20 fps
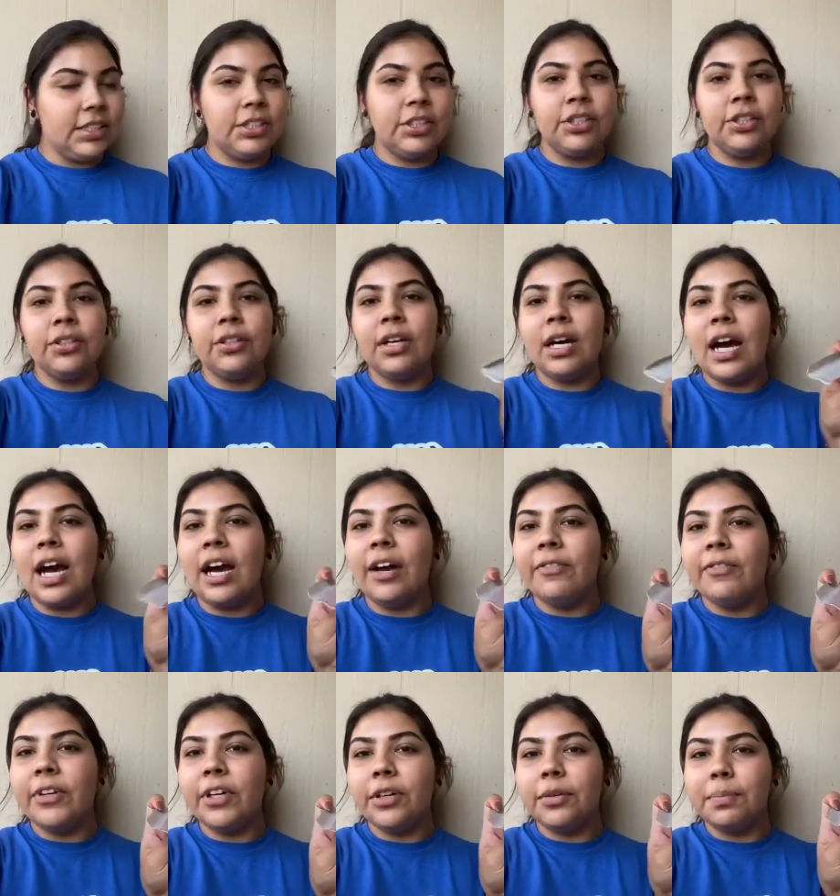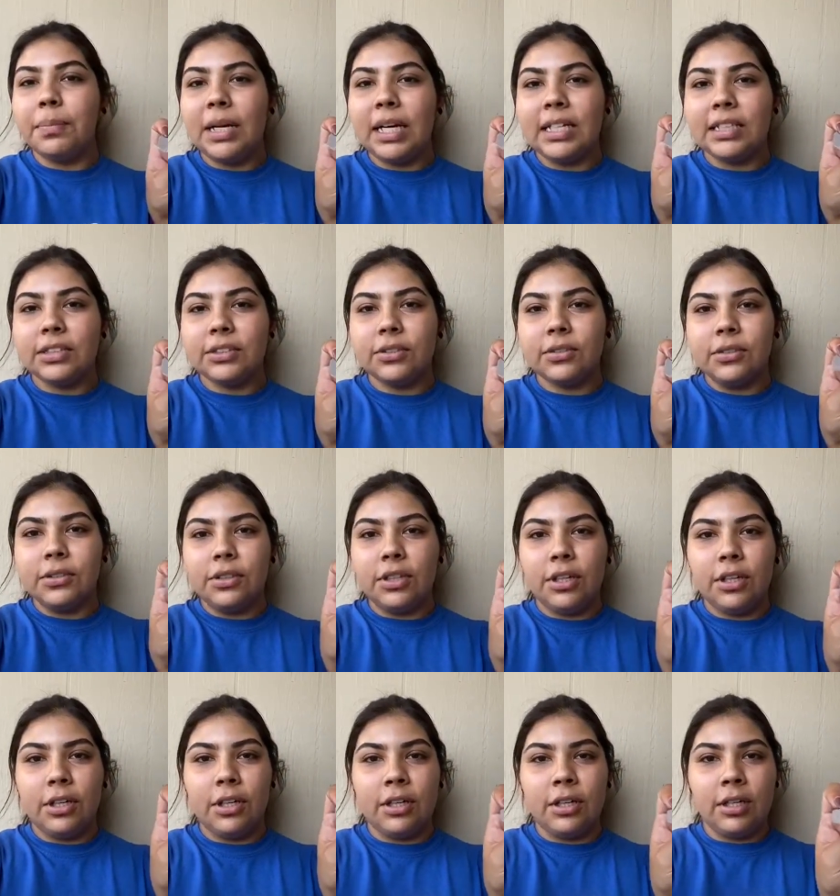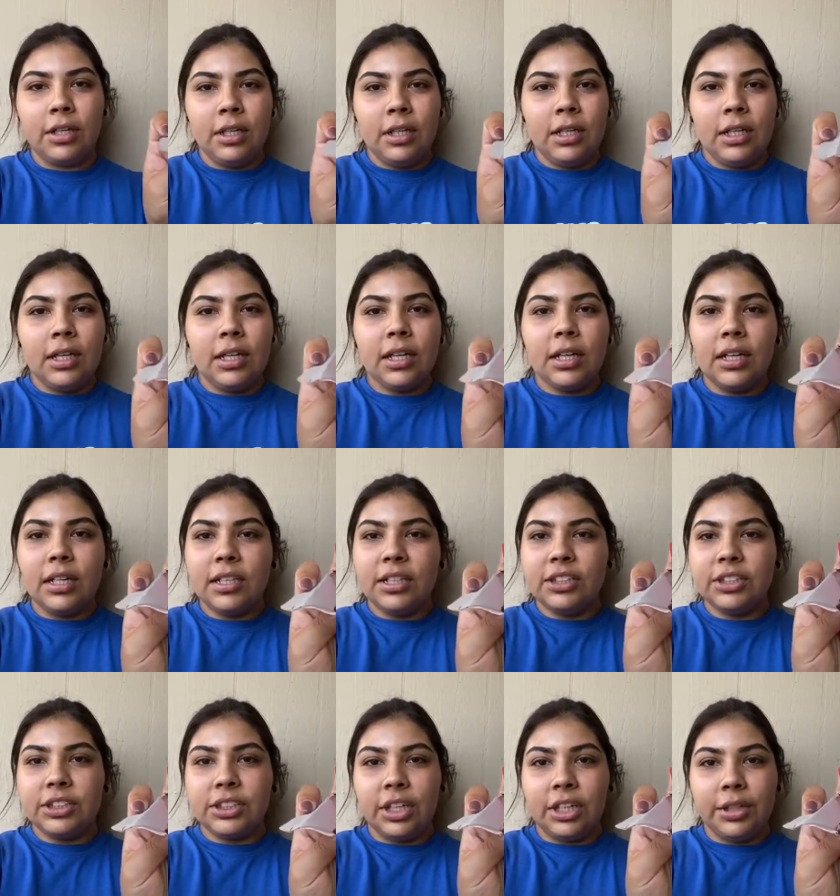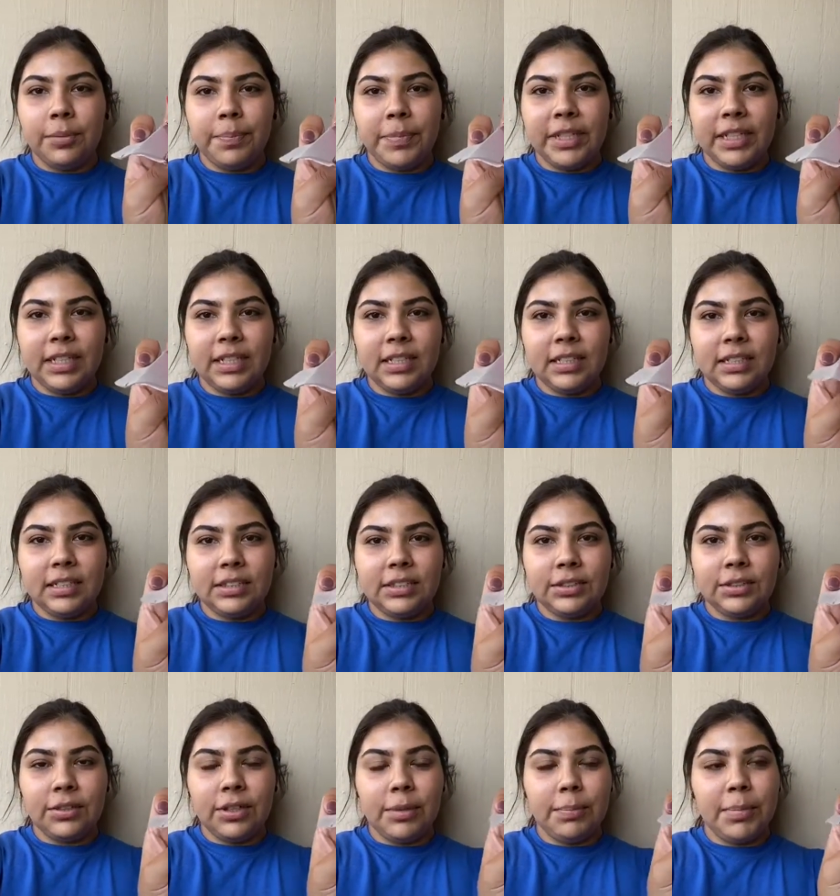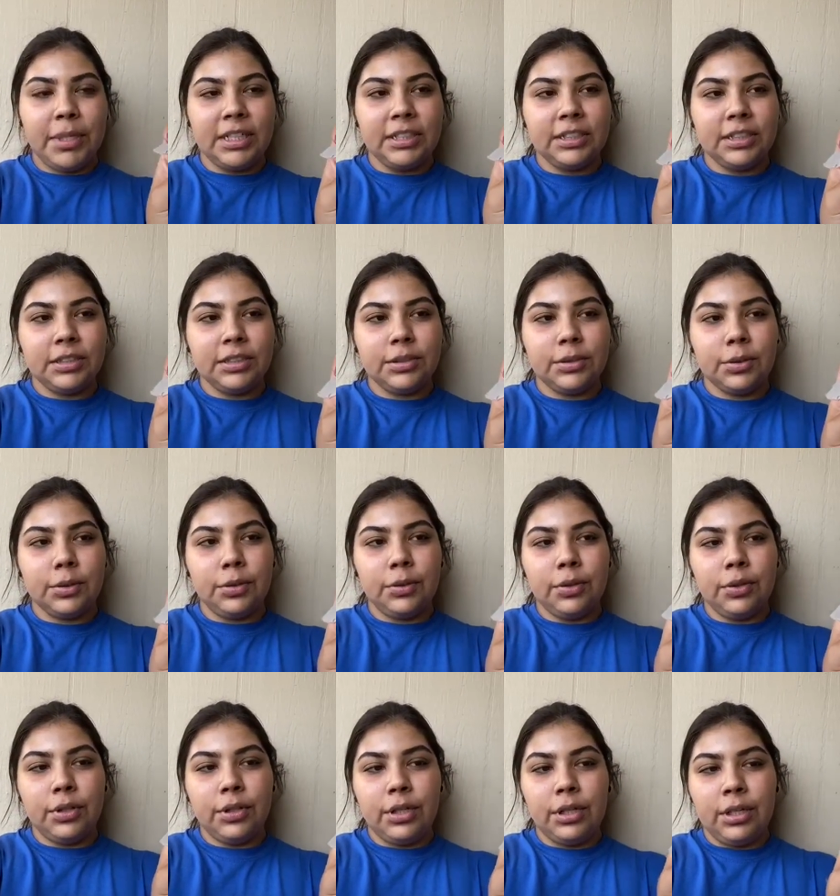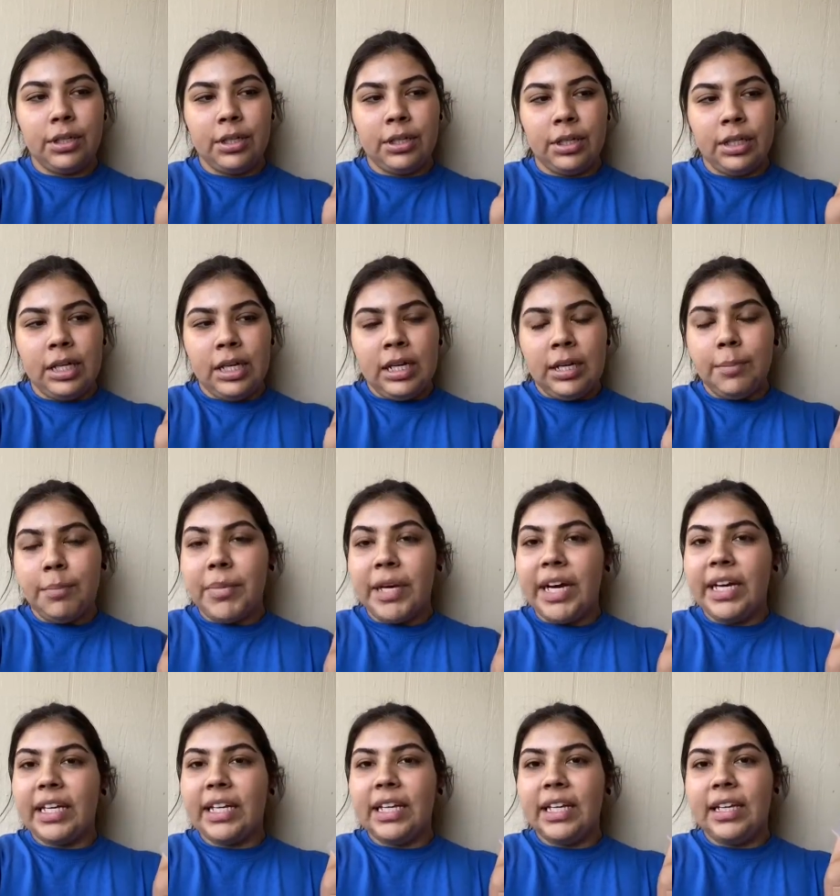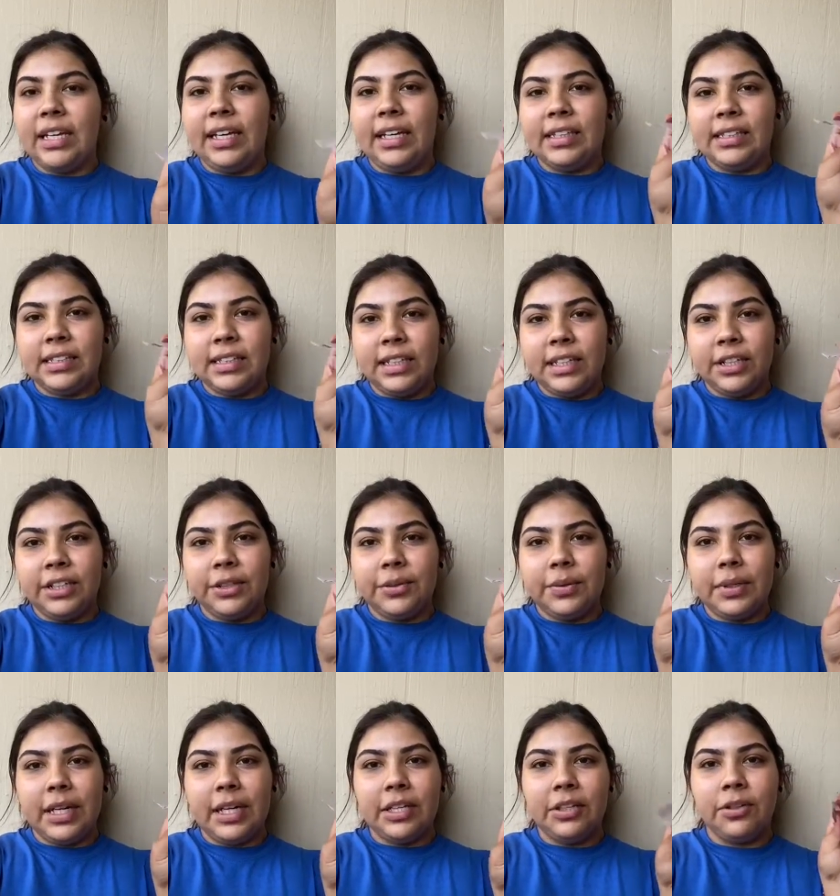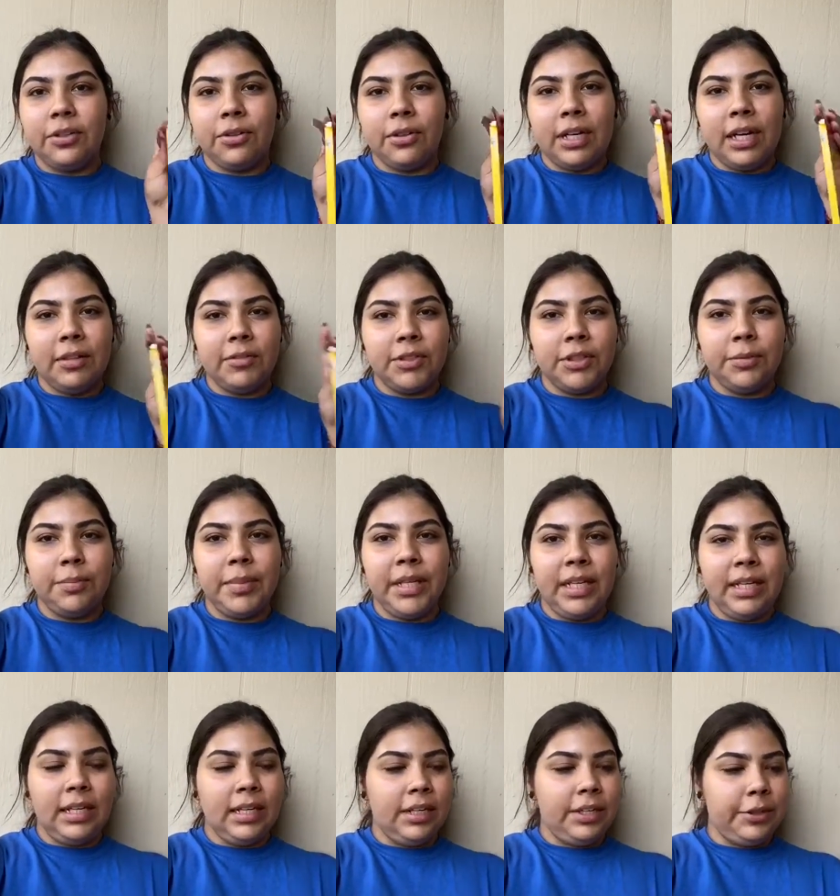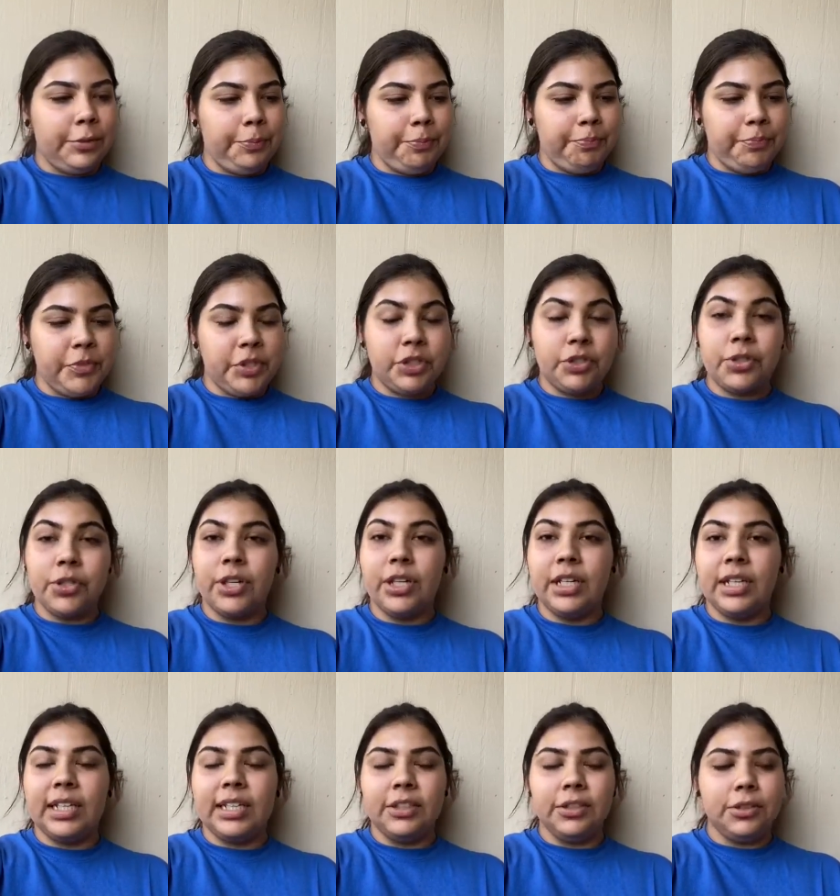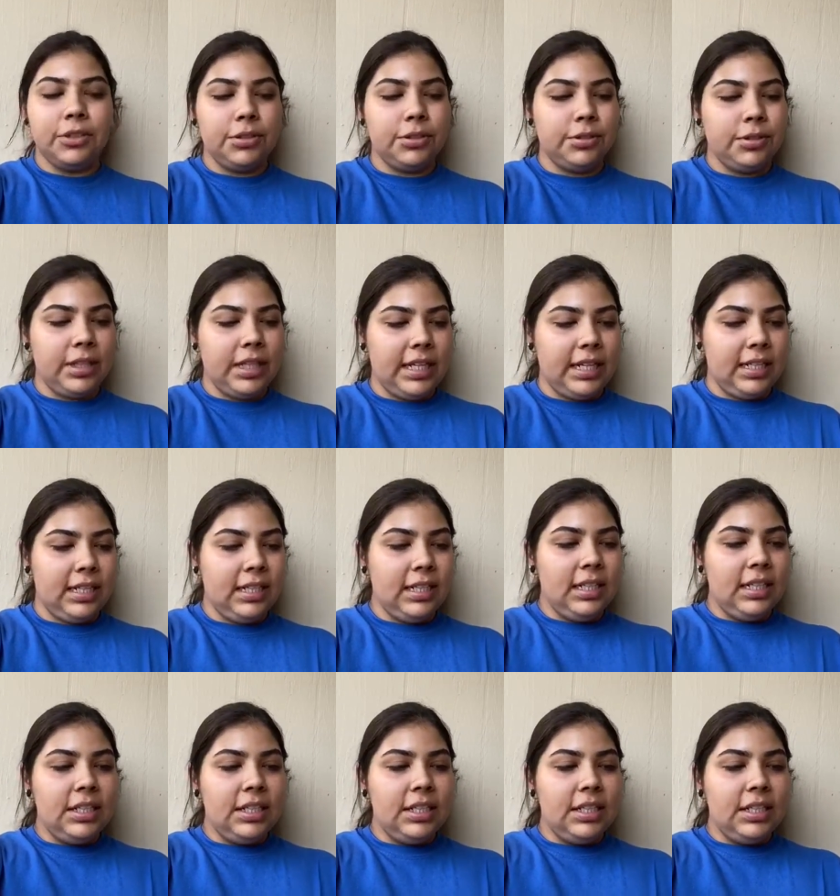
to have your pencils or color sharpened so it punches through the baggie easier and you don't have to be um, struggling to do that.